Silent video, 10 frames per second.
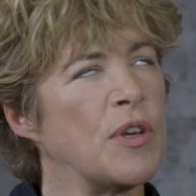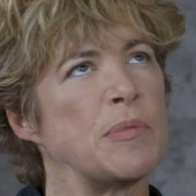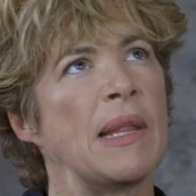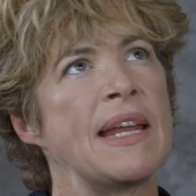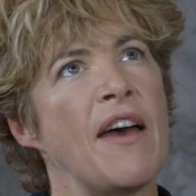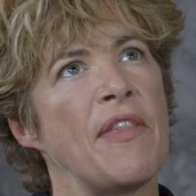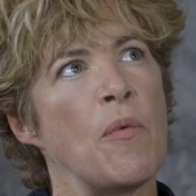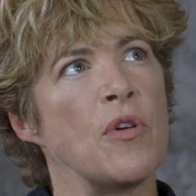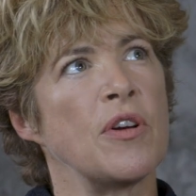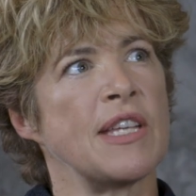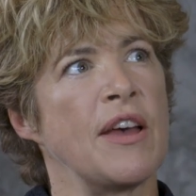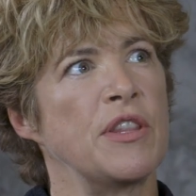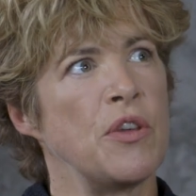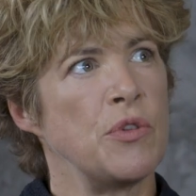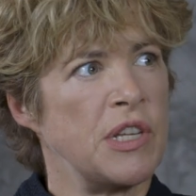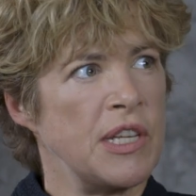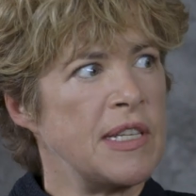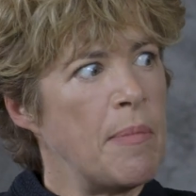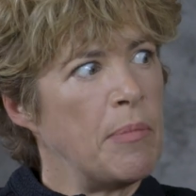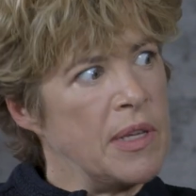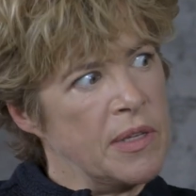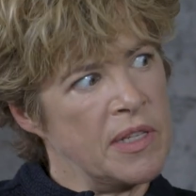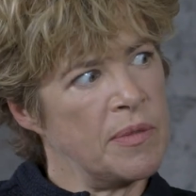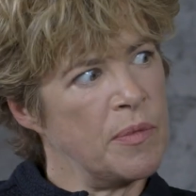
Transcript: explain how that works. How do those assemblies